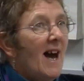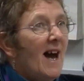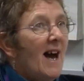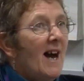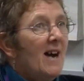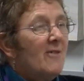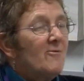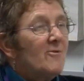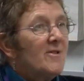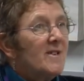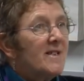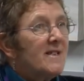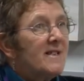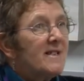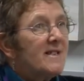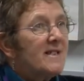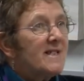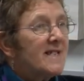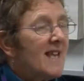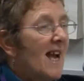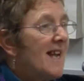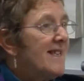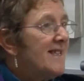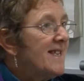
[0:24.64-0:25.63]
I was
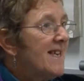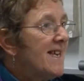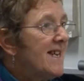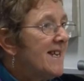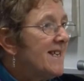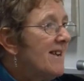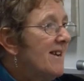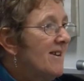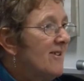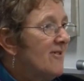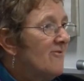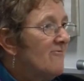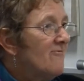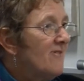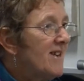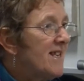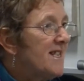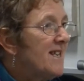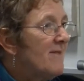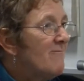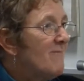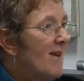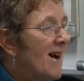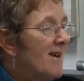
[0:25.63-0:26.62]
standing
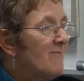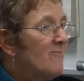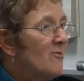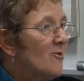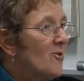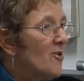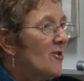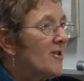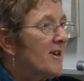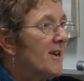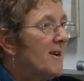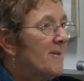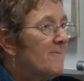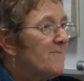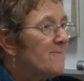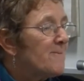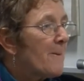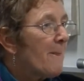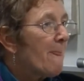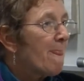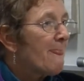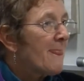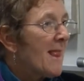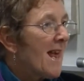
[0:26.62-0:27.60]
reading my book
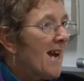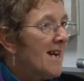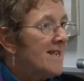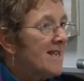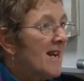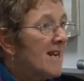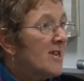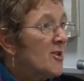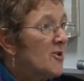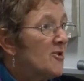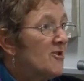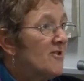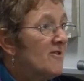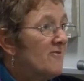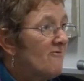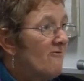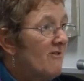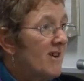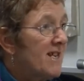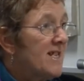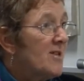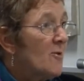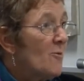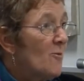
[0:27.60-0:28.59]
and I couldn't
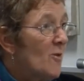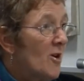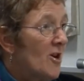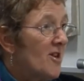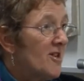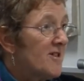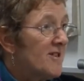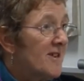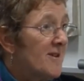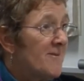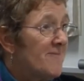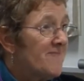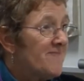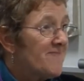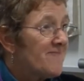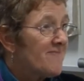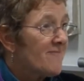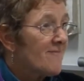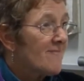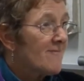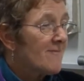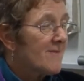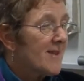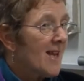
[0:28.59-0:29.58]
read a word.
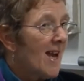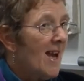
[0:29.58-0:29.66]
Mm.